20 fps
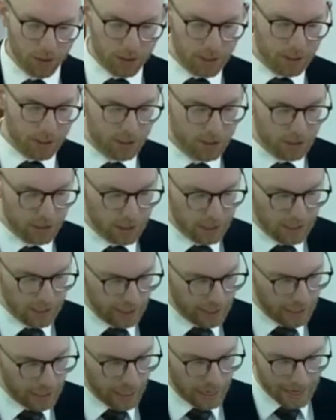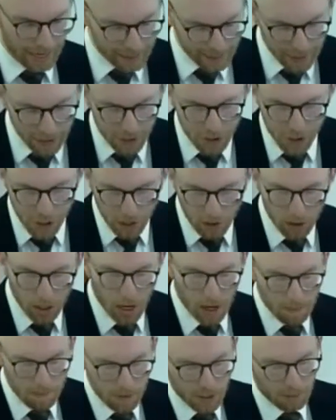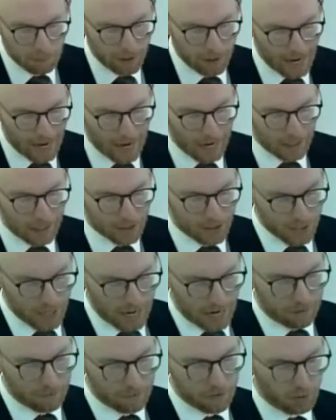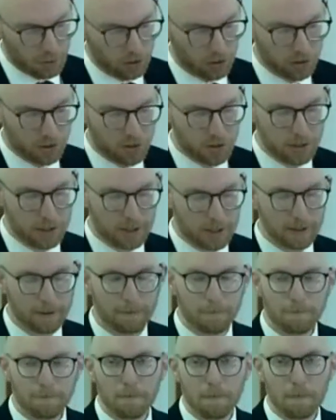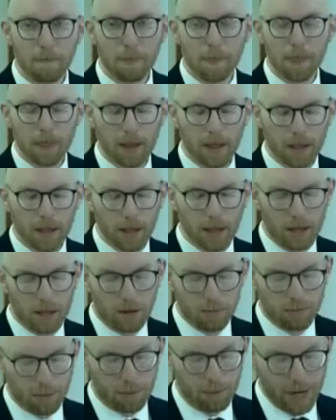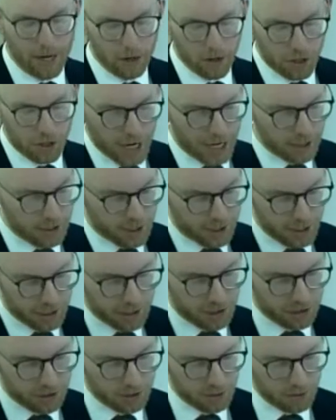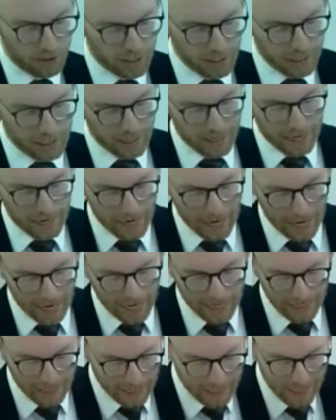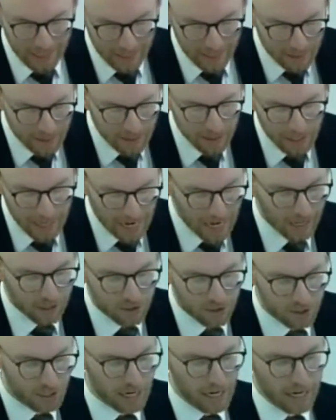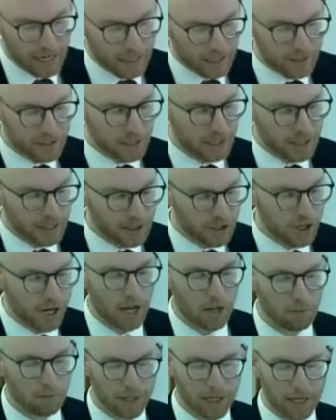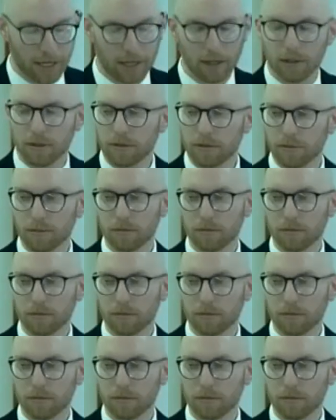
with this and it shall come to pass afterwards. But Peter changes it to, and in the last days it shall be.